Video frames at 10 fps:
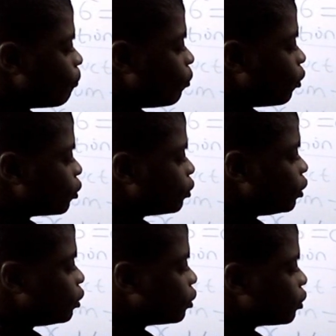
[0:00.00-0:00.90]
plus
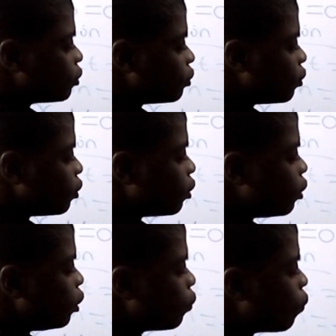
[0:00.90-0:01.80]
6
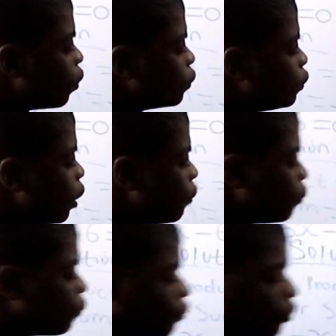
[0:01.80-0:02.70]
equals 0.